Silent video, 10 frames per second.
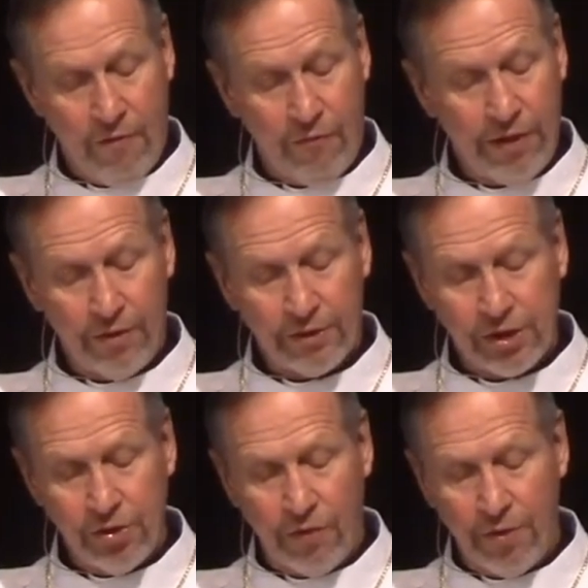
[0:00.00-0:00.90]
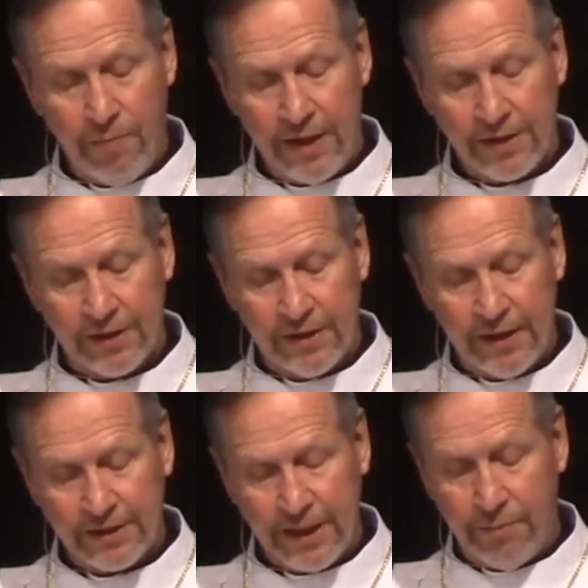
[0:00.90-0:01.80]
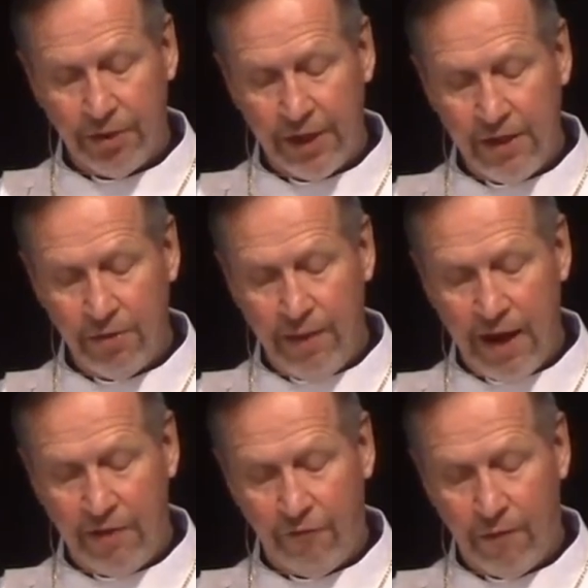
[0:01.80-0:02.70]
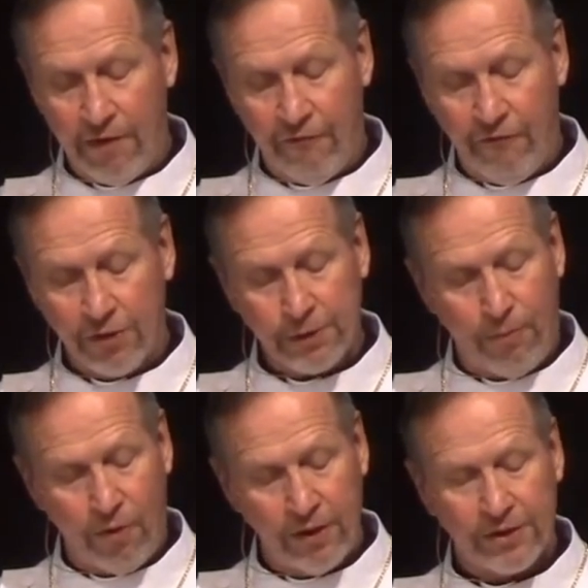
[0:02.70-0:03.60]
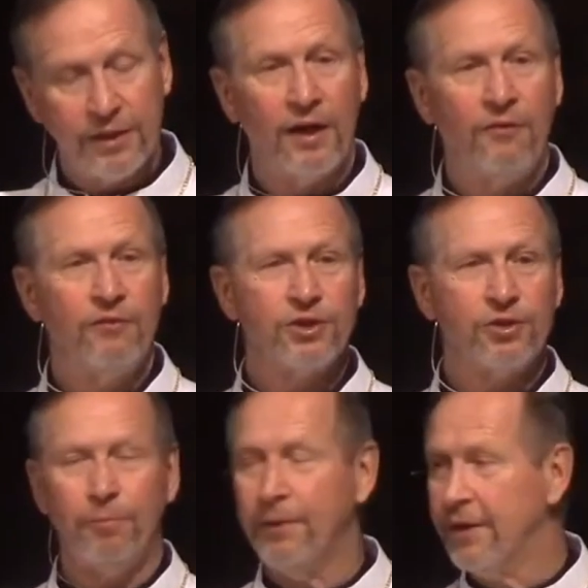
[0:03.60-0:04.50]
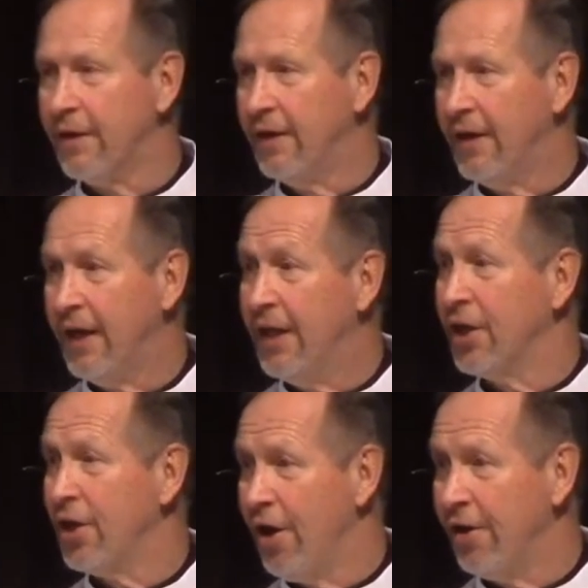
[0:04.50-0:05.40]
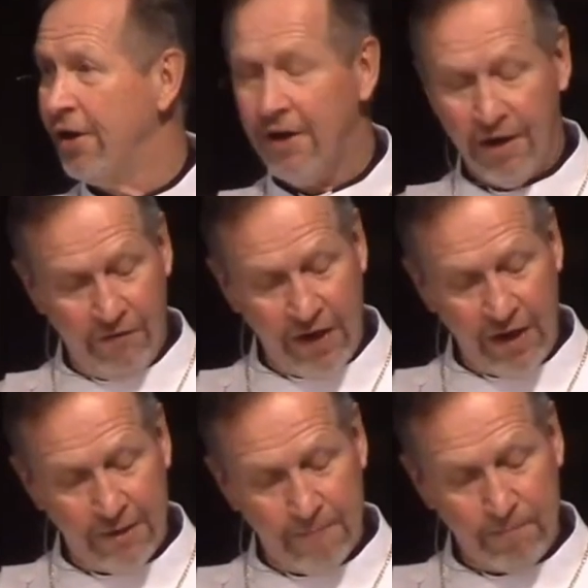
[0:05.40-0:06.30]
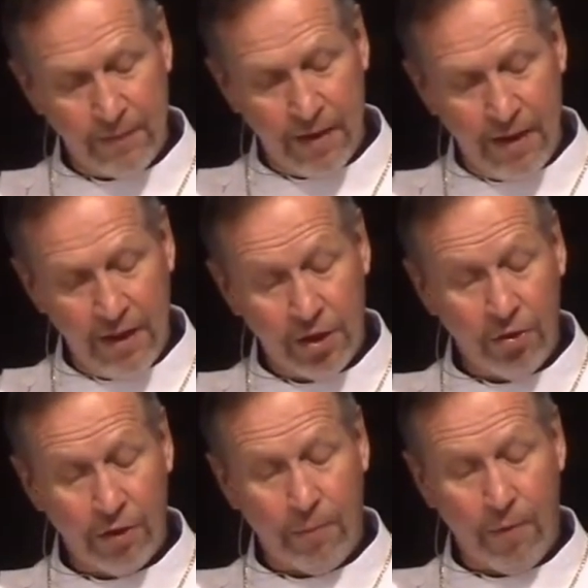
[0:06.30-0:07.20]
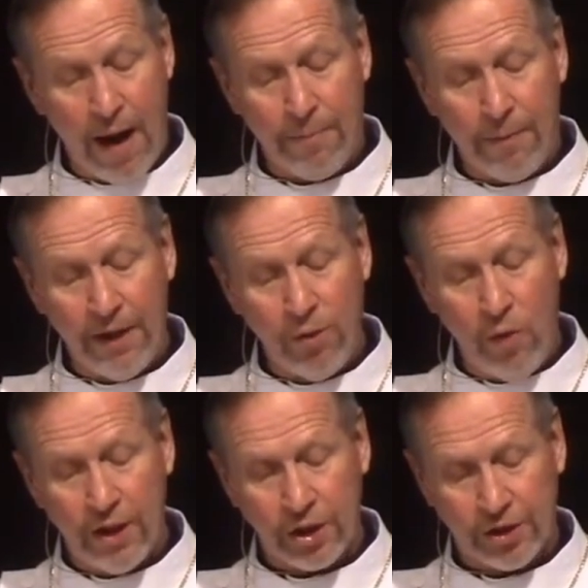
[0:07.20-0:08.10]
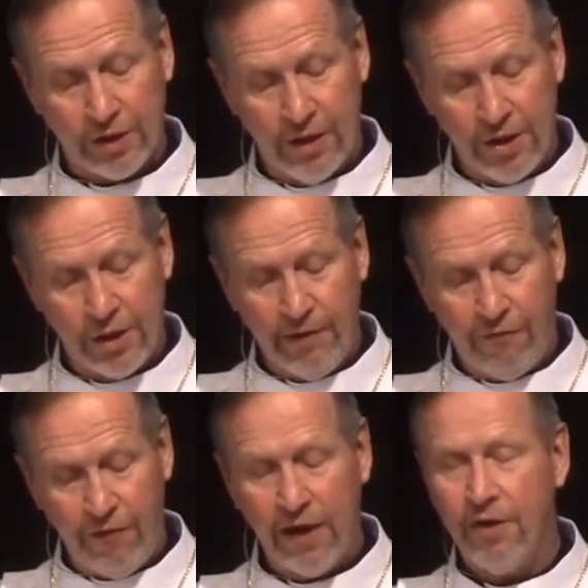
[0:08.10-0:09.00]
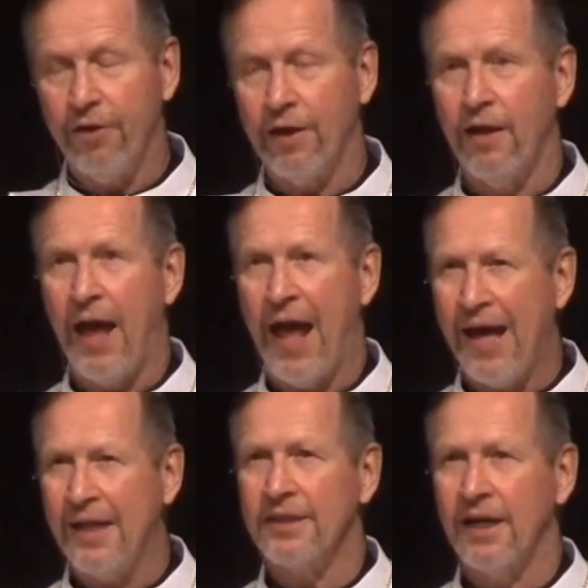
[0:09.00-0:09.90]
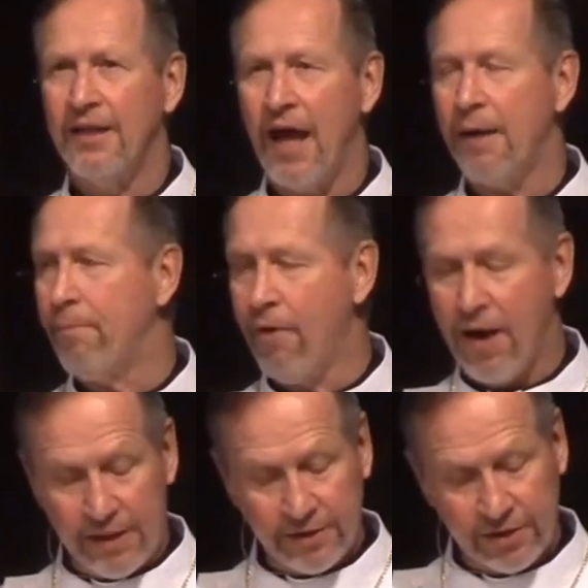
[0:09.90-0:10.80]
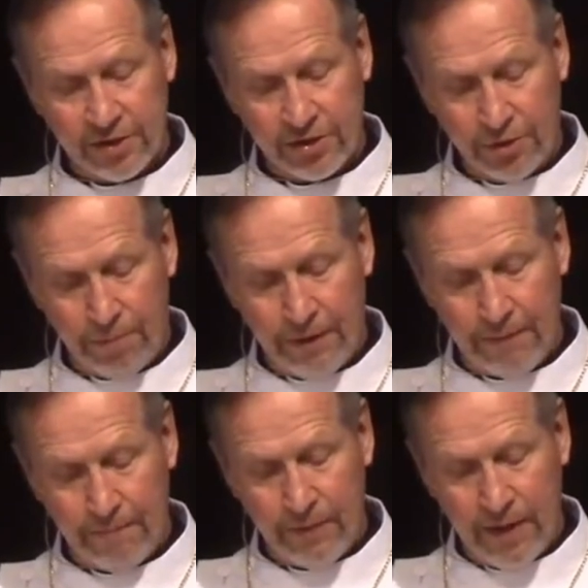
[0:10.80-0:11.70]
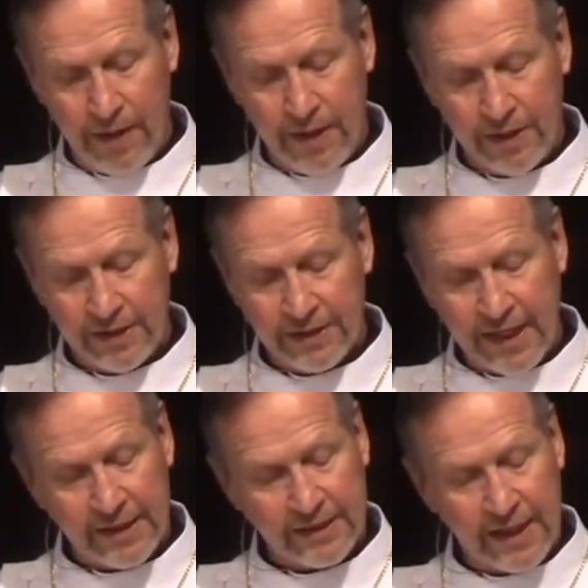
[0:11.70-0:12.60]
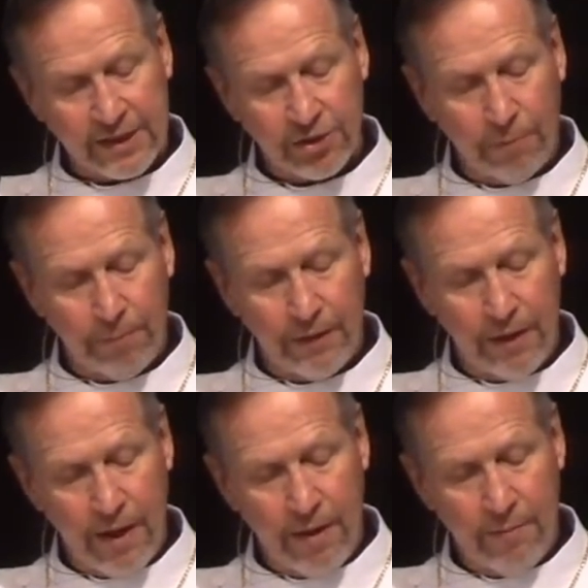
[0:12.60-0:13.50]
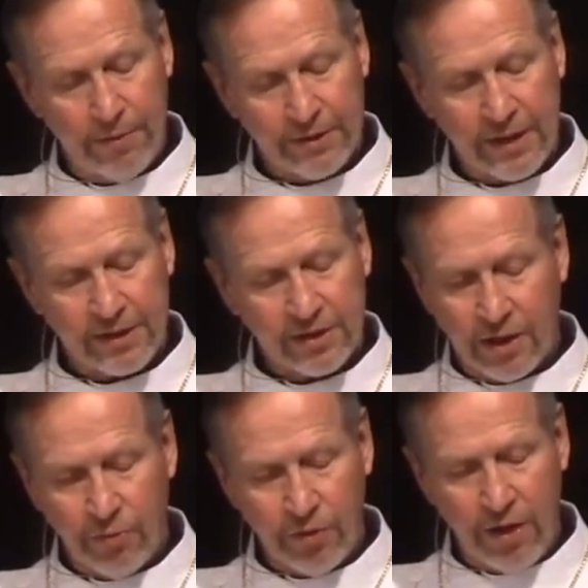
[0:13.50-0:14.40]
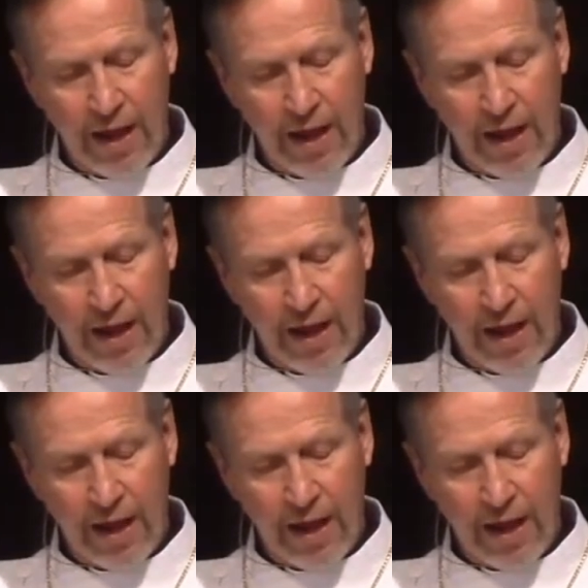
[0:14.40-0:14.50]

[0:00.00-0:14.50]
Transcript: For there is no other medicine that's able to heal man from the first poison of the serpent in the Garden of Eden. The Lord properly wished to be figured as that bronze serpent, since as that serpent possessed a real